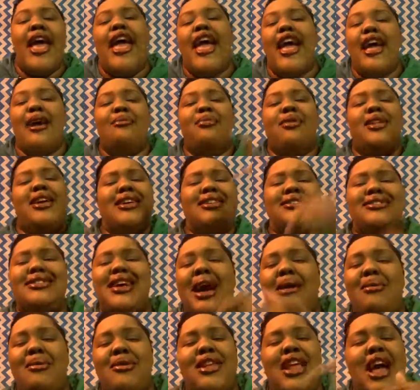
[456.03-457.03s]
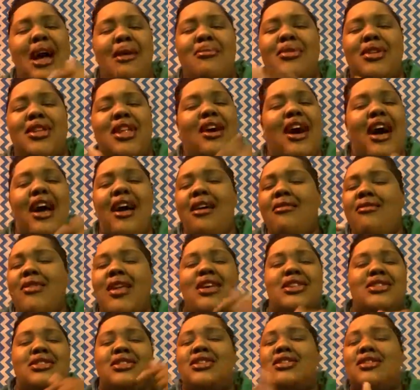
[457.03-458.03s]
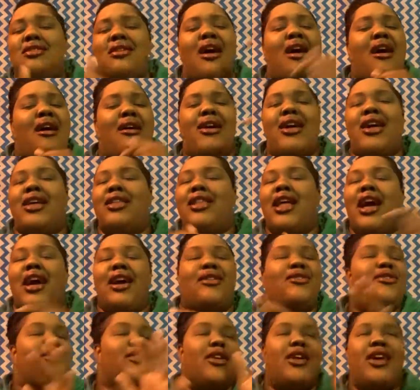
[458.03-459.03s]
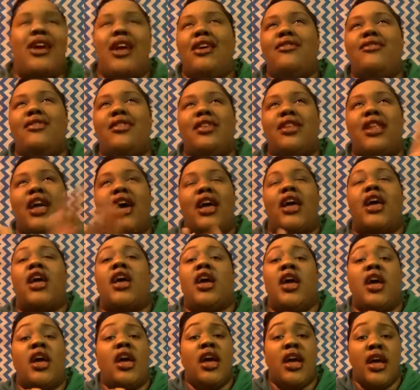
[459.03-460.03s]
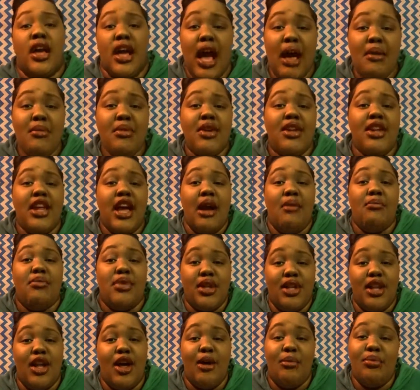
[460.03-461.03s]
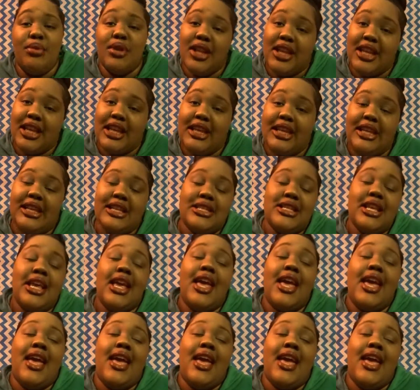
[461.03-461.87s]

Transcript: And please comment down below. I have not seen y'all in like forever. Like, comment down below, please.